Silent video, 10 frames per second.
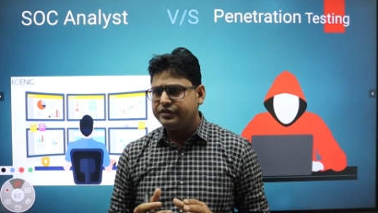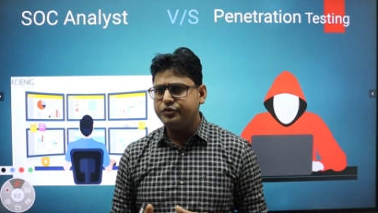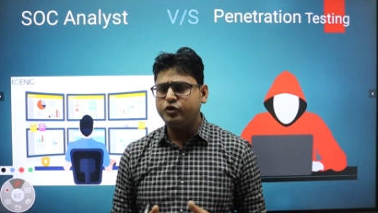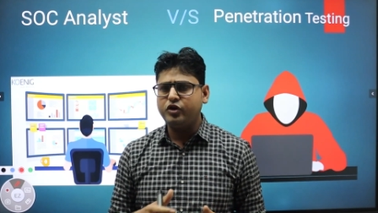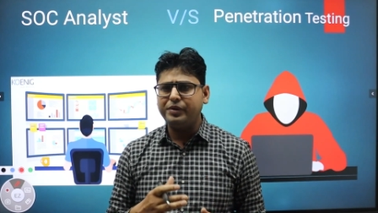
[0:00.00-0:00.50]

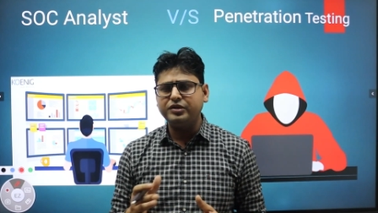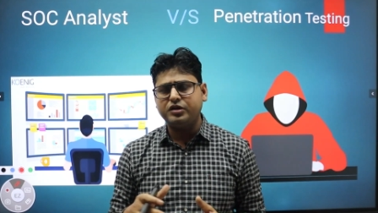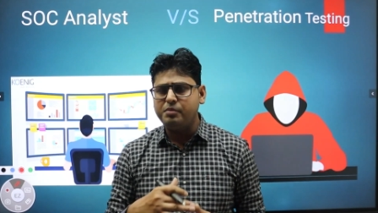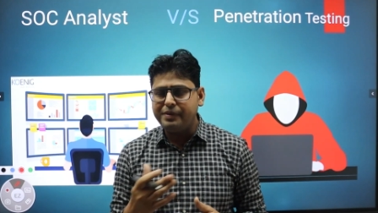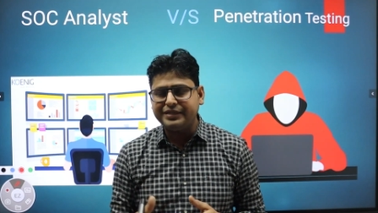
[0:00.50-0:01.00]
If you talk about the
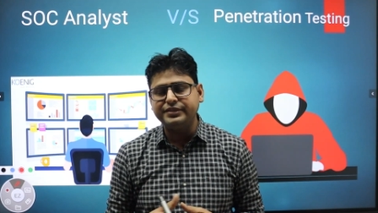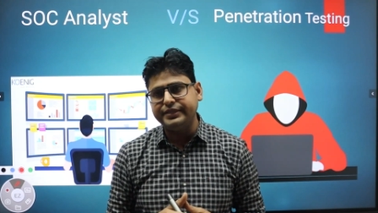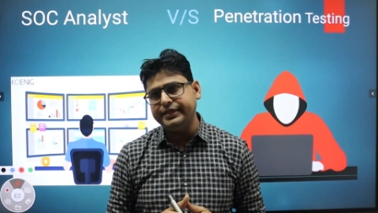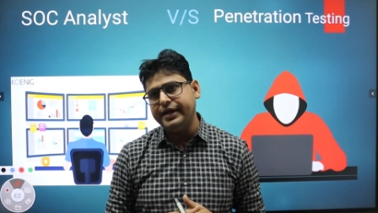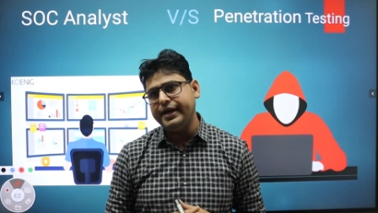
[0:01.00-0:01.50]

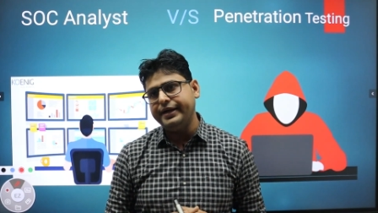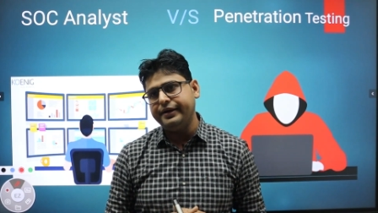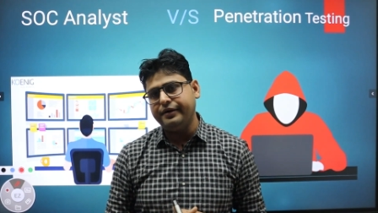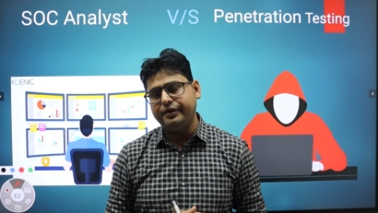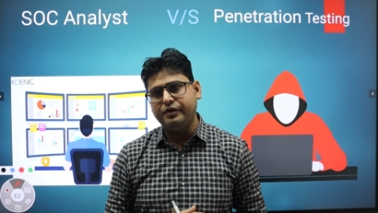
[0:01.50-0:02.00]
complexity
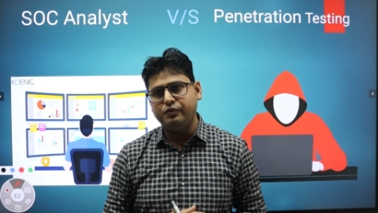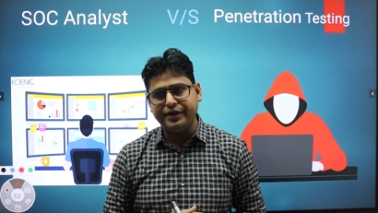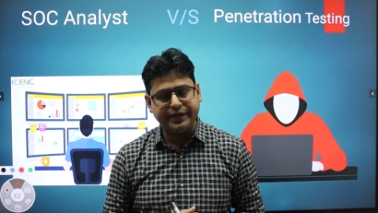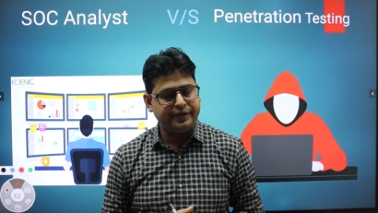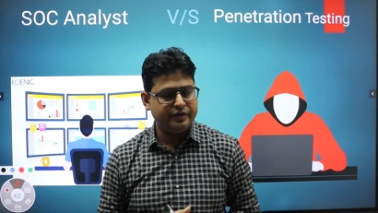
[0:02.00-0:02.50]
and uh,
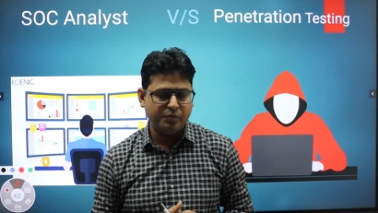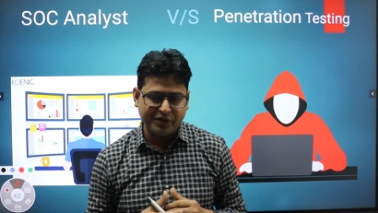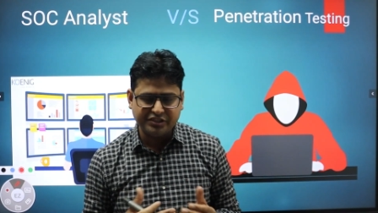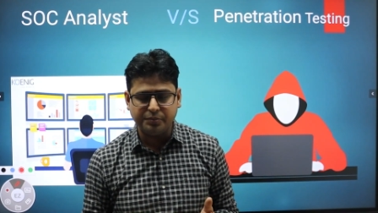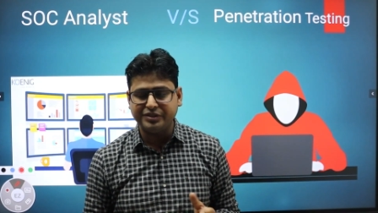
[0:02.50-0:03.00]
work
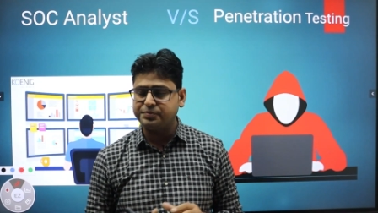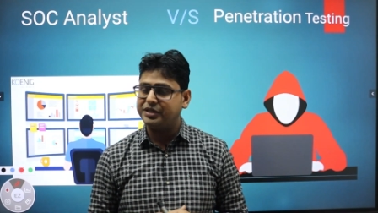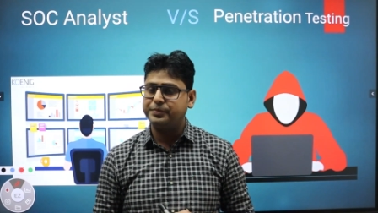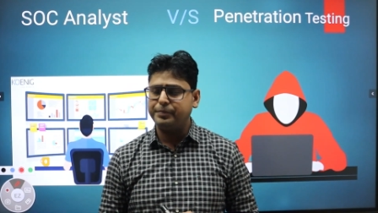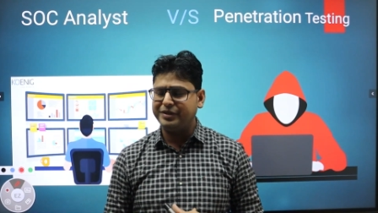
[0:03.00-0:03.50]
complexity
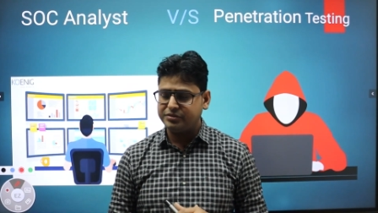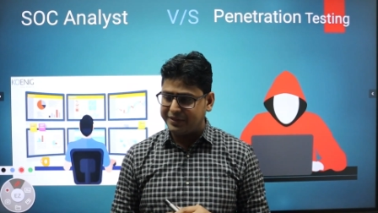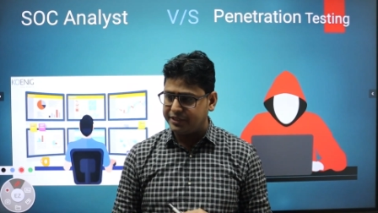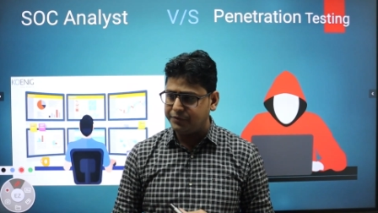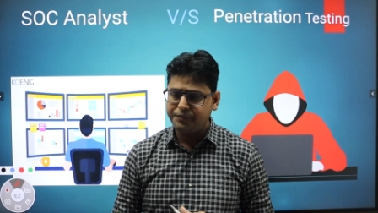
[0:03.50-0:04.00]

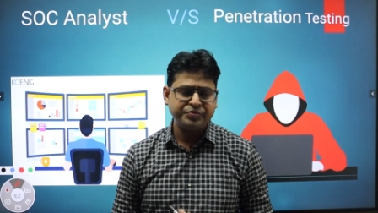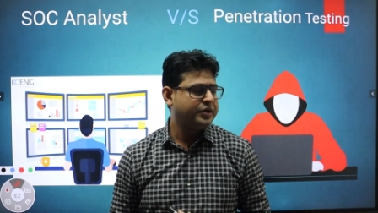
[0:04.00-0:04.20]
perspective,